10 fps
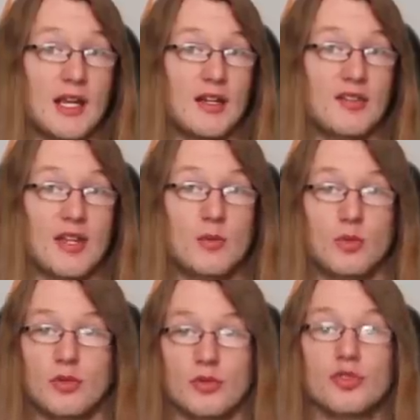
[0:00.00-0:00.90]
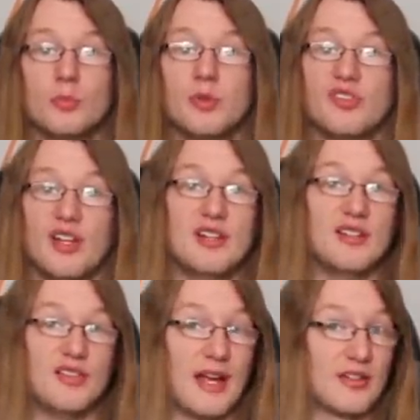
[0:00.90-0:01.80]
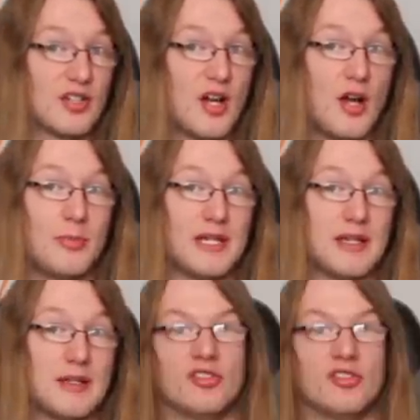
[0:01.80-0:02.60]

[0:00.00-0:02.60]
is a 100% exact copy.